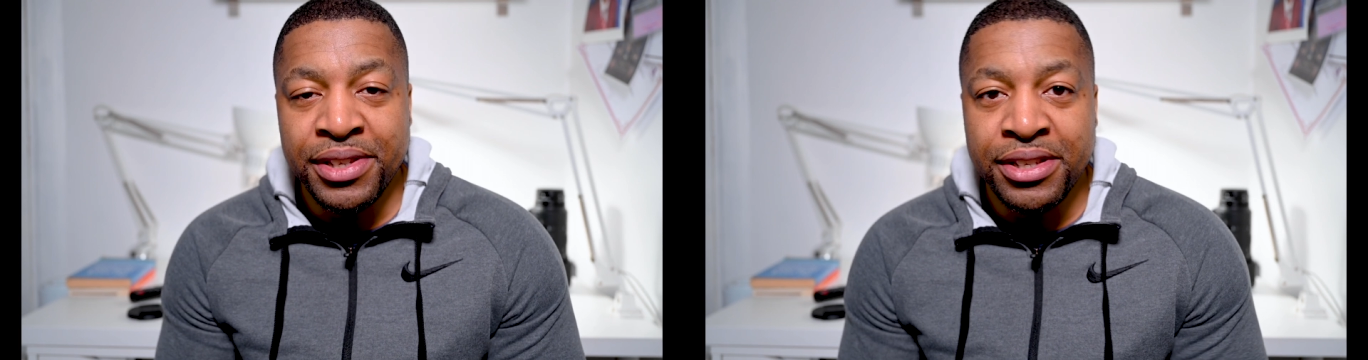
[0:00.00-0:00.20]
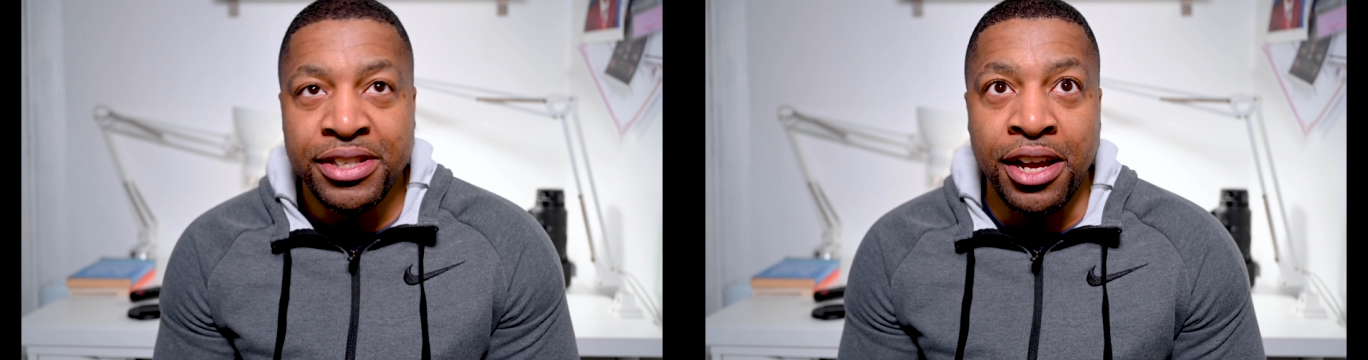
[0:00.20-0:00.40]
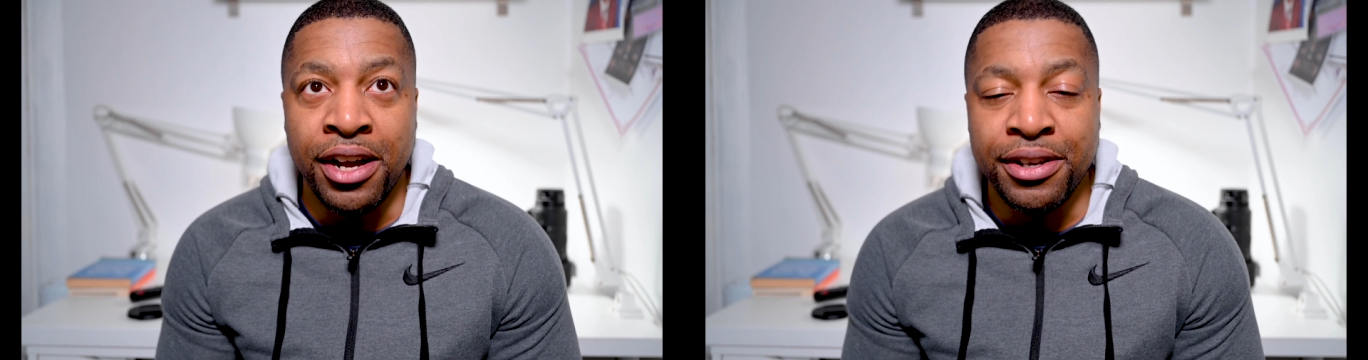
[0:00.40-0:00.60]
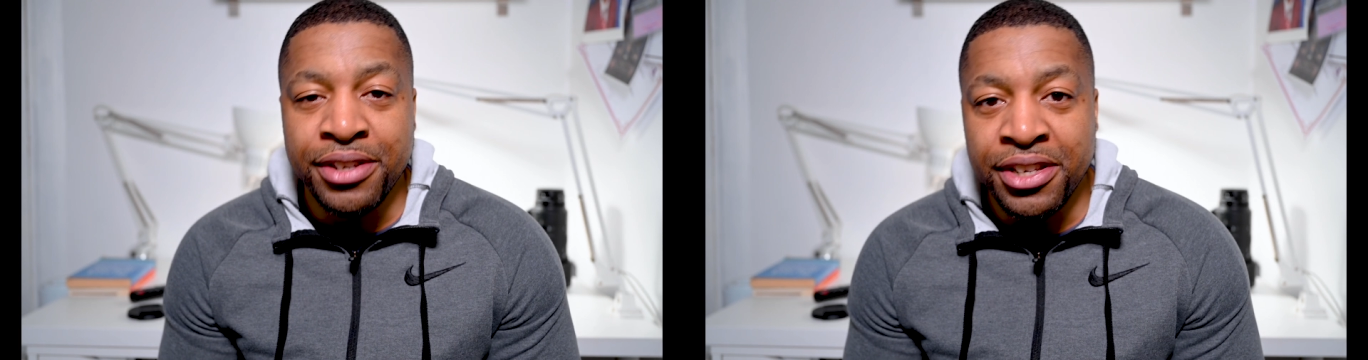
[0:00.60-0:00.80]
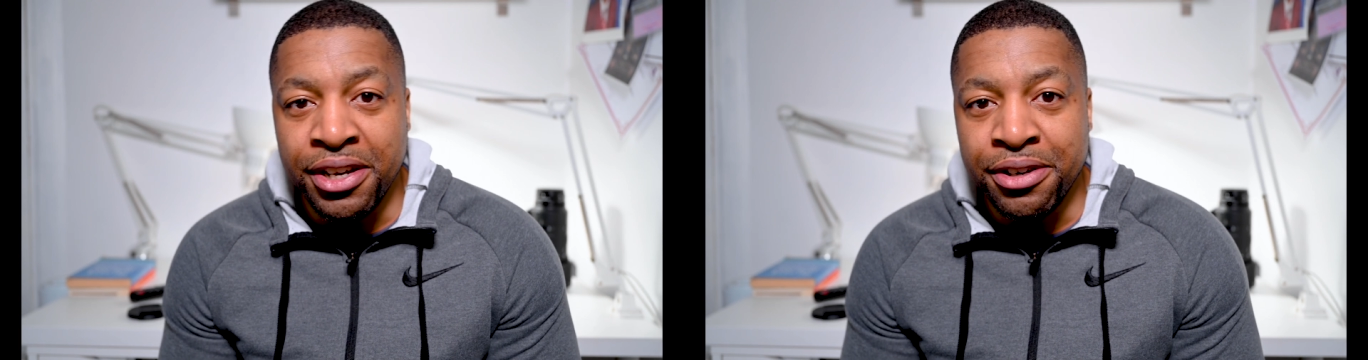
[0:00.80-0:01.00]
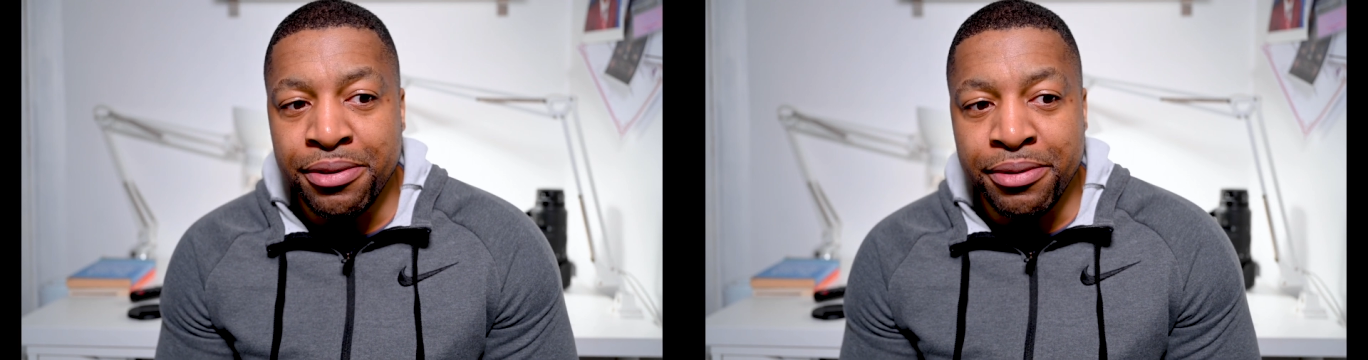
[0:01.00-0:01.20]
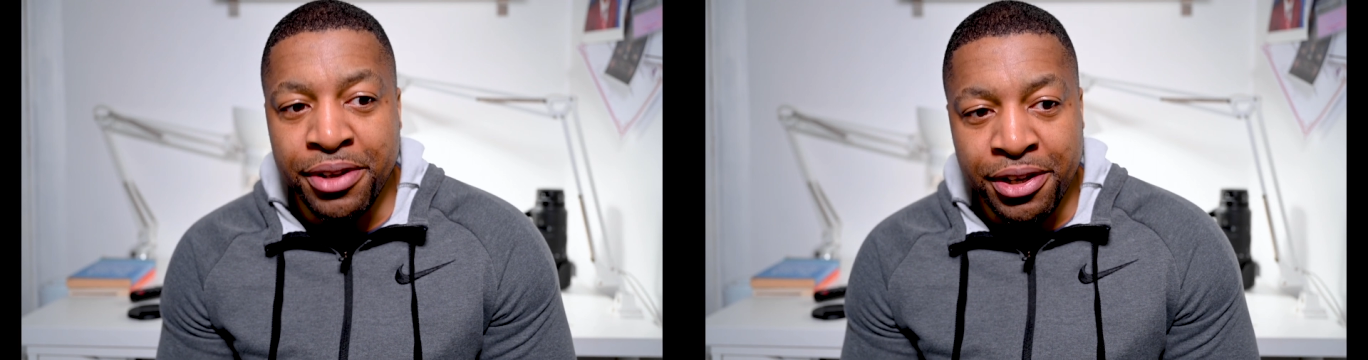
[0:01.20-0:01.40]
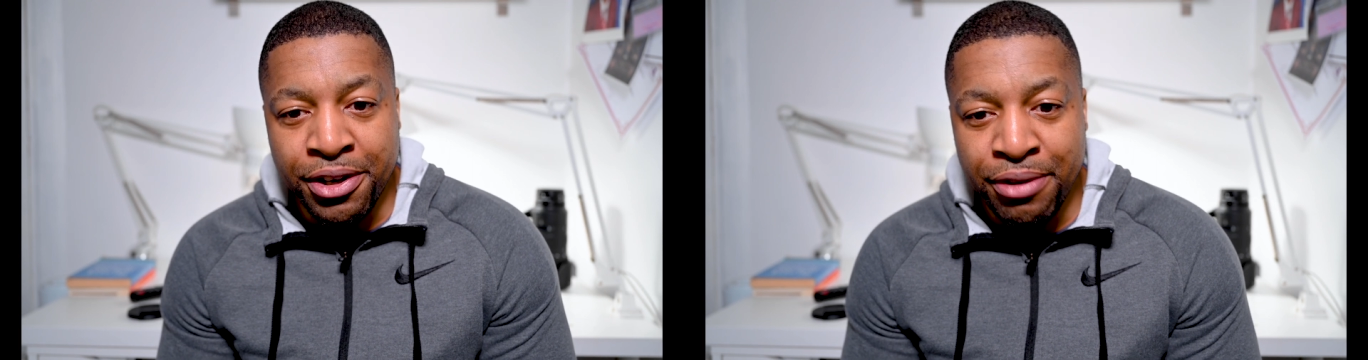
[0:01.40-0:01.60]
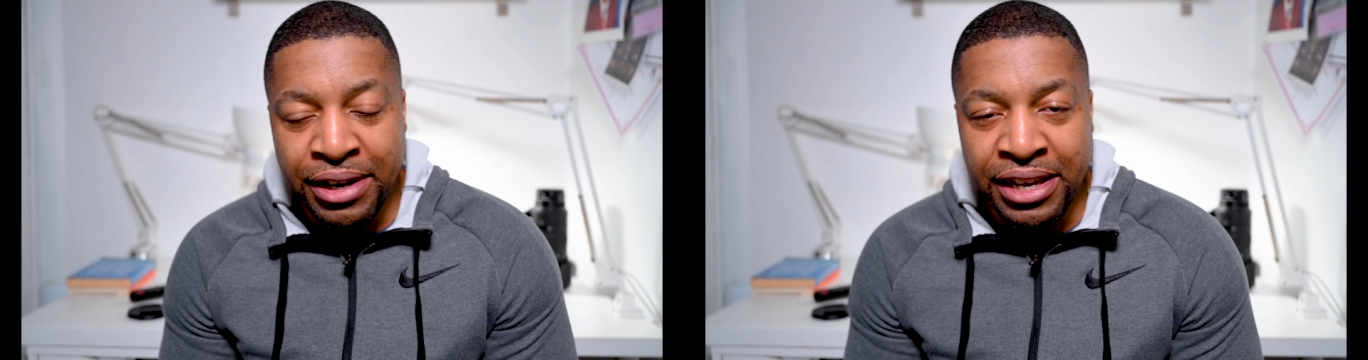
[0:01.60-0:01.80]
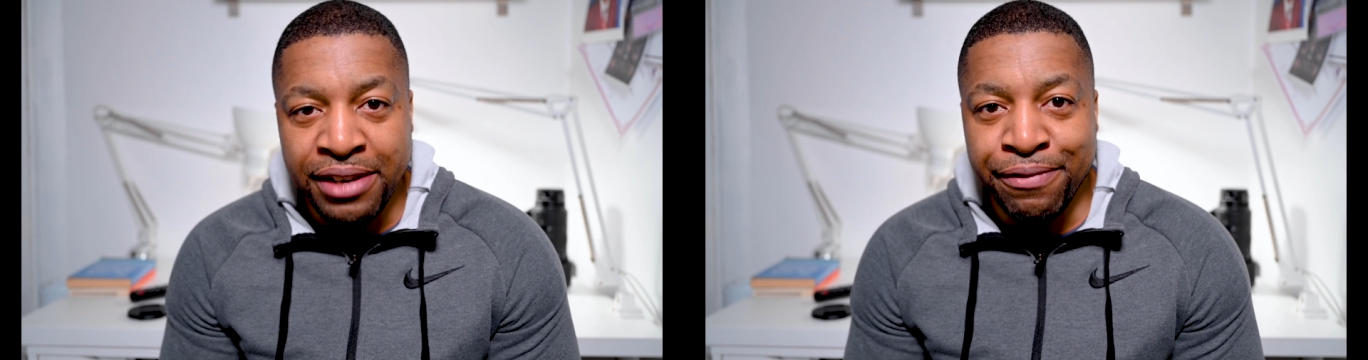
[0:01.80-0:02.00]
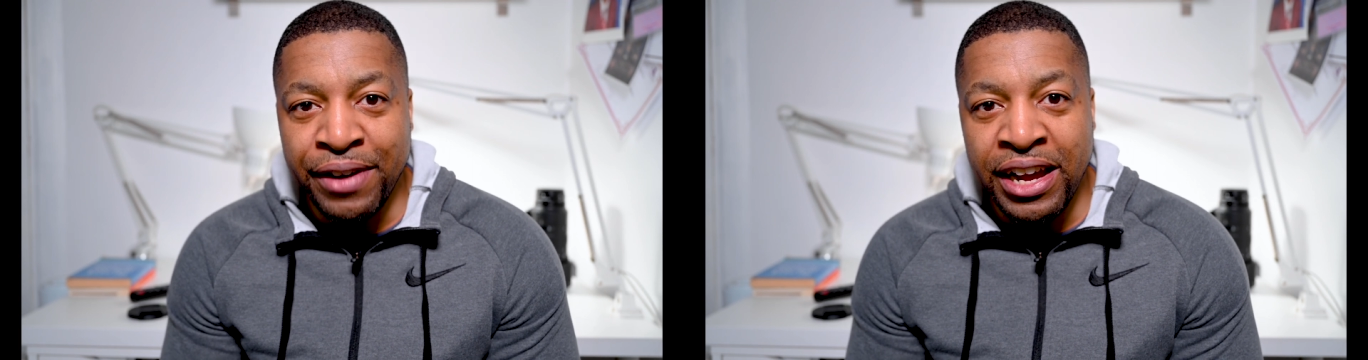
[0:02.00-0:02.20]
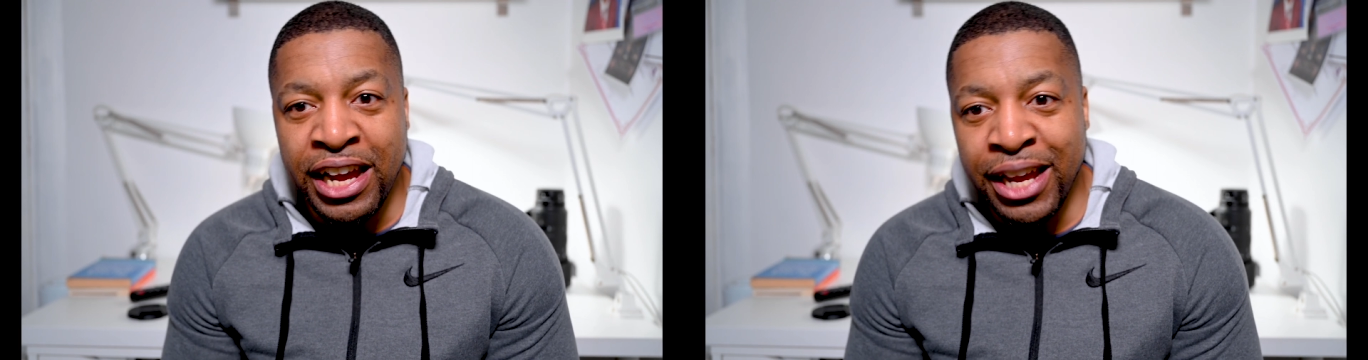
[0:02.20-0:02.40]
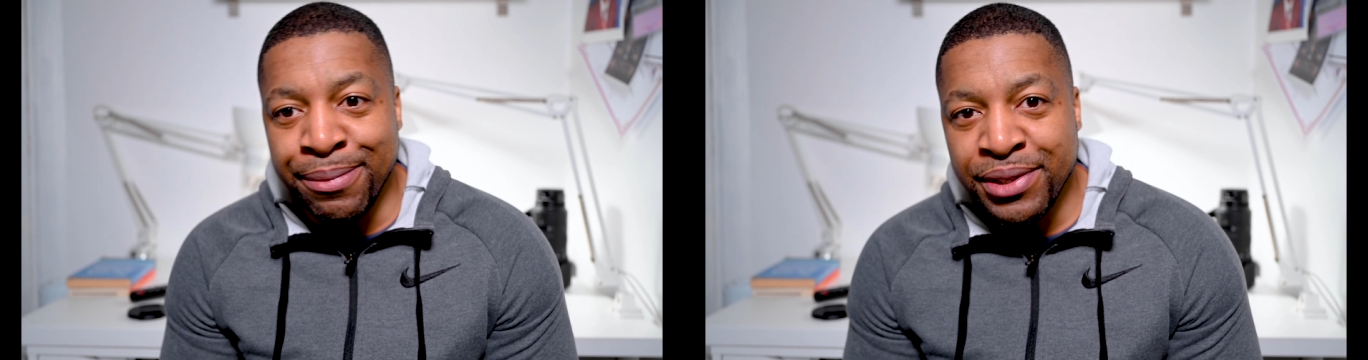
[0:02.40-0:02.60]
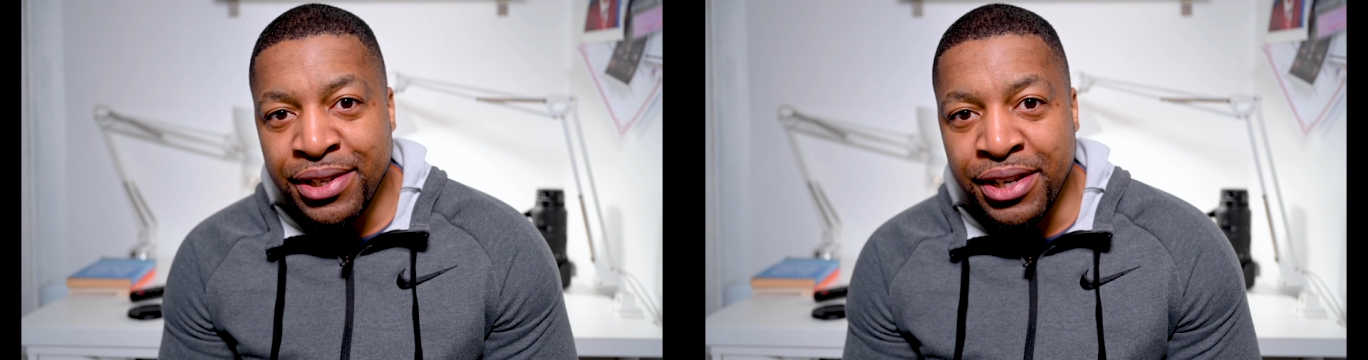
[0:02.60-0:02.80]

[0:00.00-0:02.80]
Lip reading: start, you know, creating vibes,